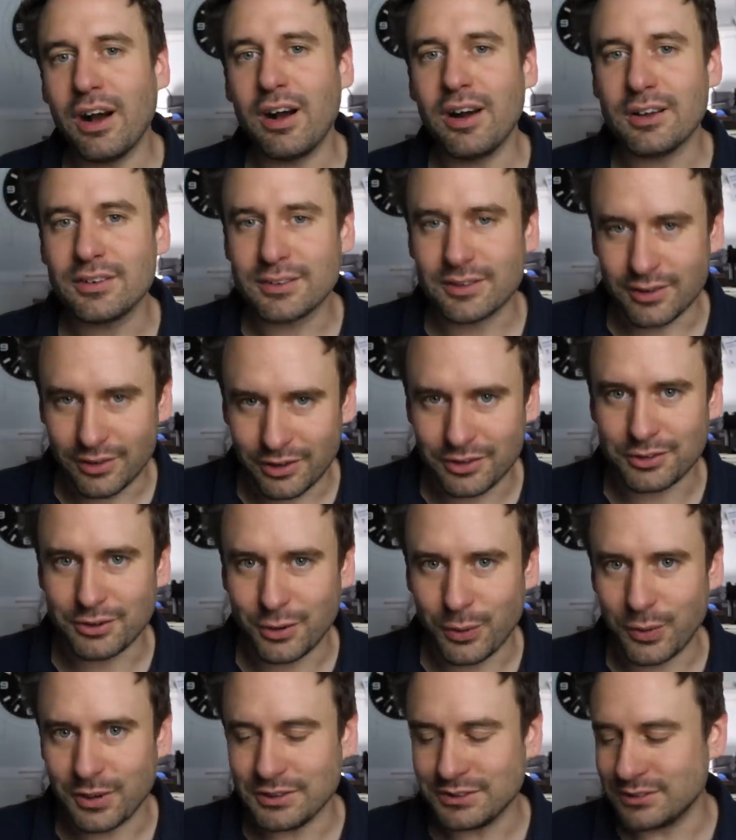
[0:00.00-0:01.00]
asked lots
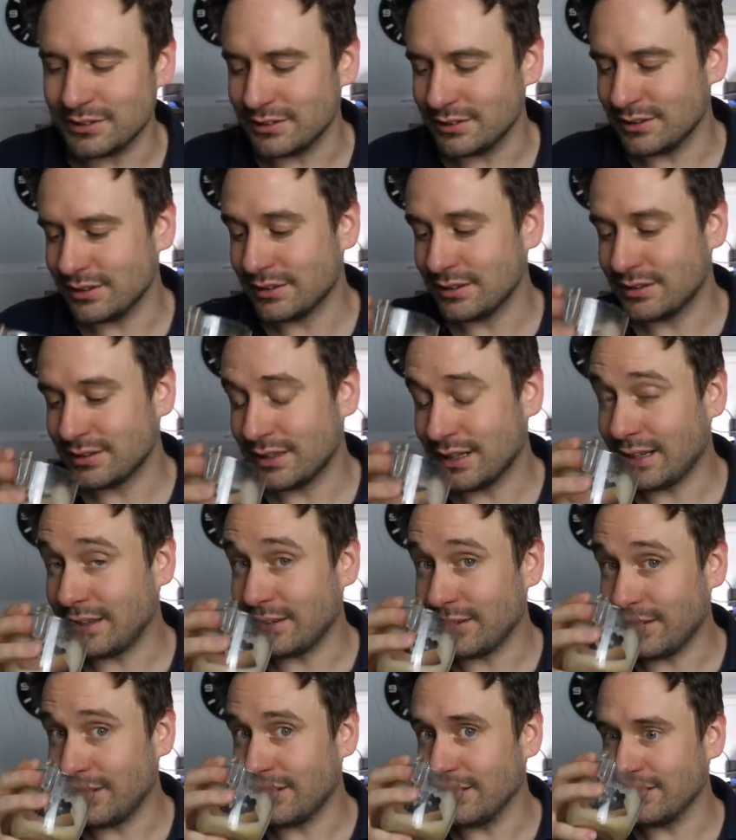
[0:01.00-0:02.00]
of questions and
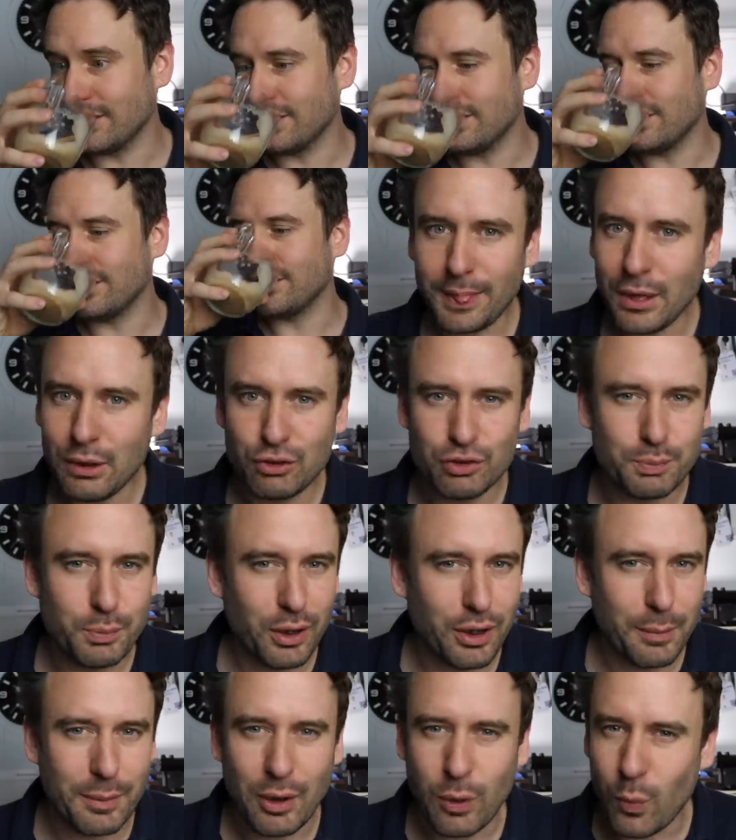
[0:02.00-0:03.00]
got answers. We
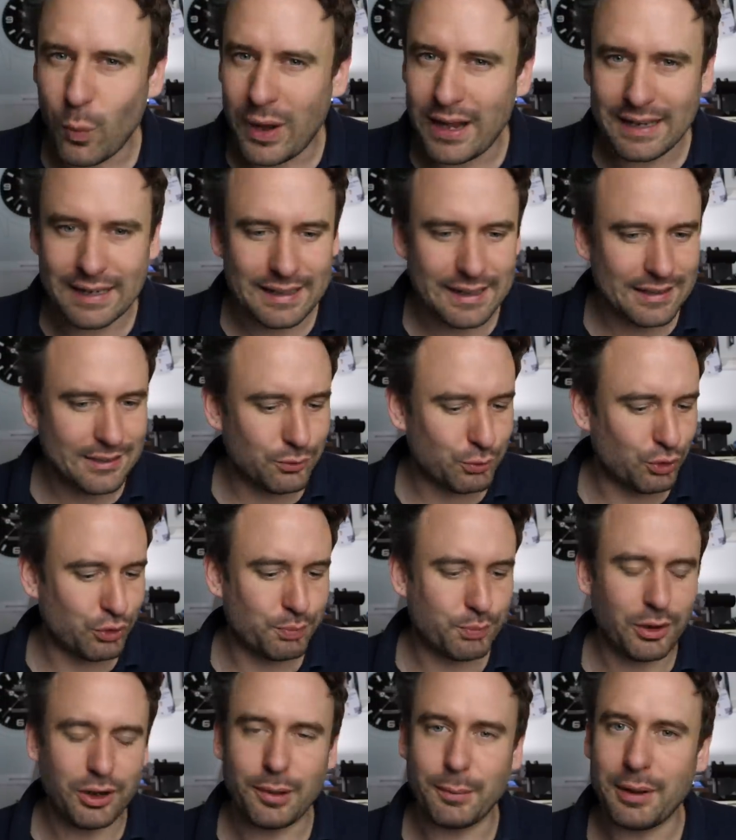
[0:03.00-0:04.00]
spoke about waitlists, we
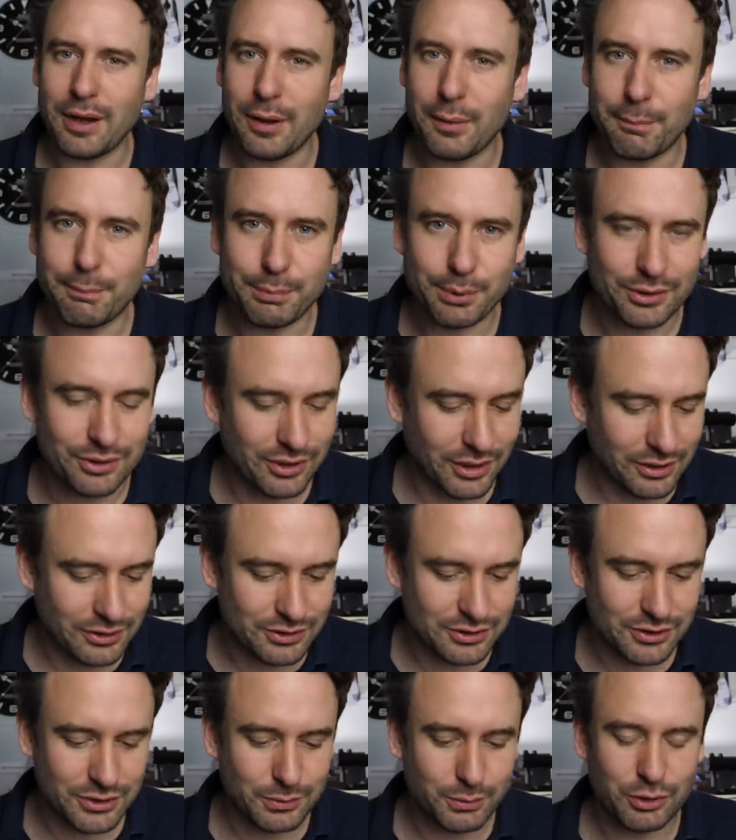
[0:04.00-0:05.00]
spoke about
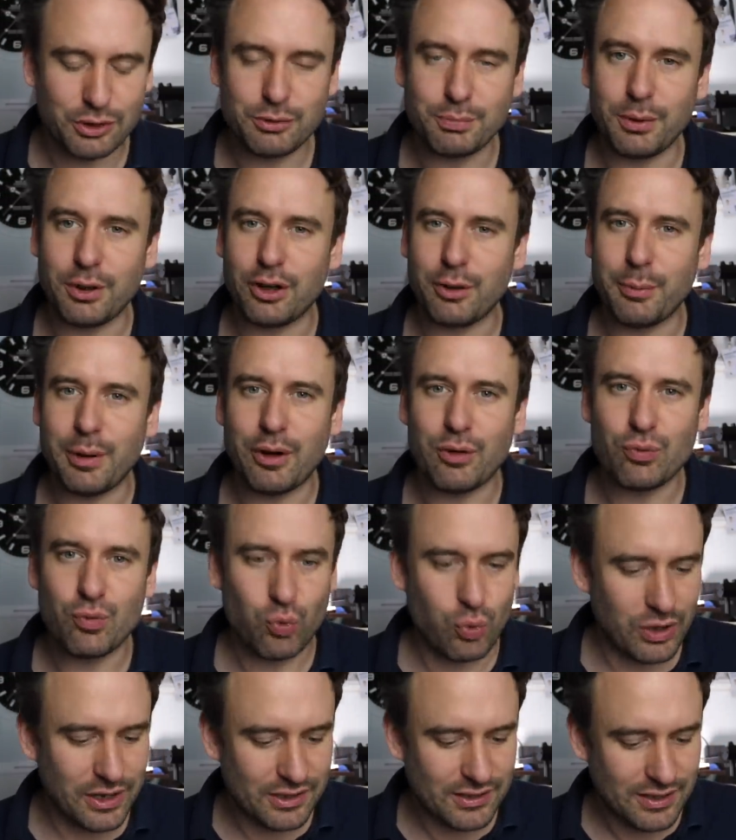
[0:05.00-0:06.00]
production, we spoke about
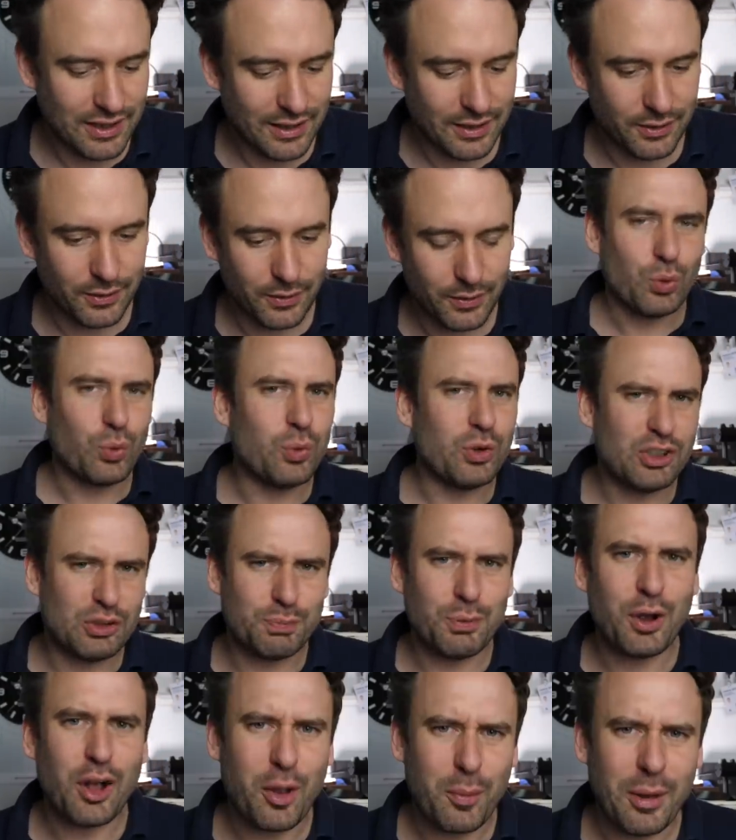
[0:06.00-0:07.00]
retail, we
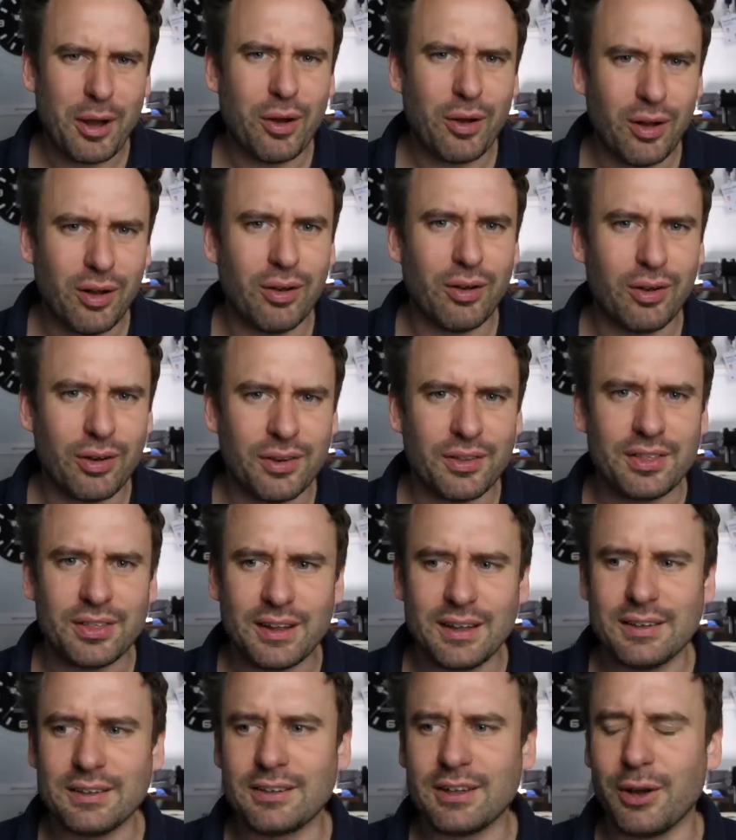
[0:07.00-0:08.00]
spoke about a lot of
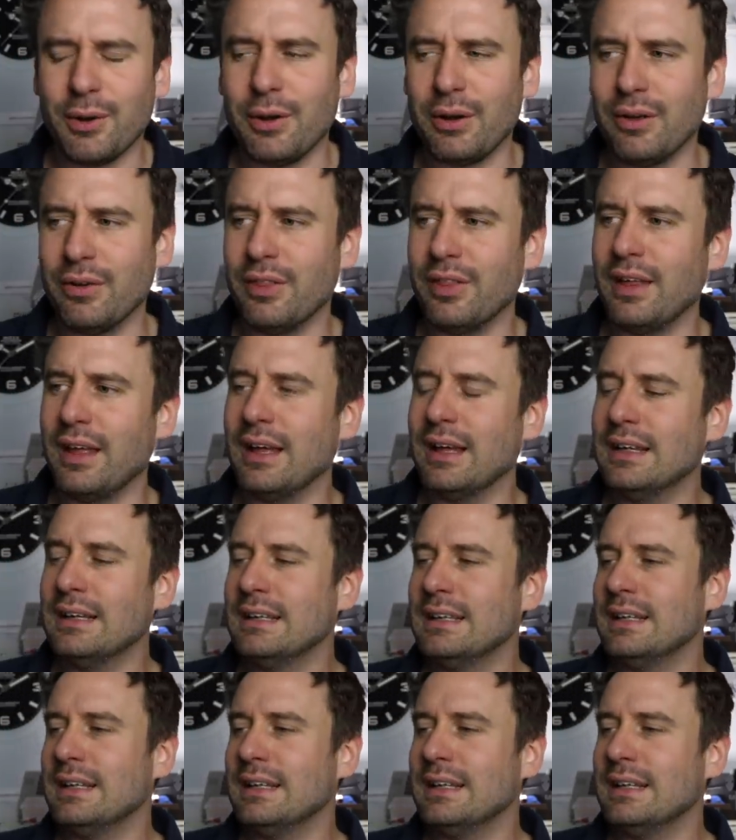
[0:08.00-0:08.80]
things going on there.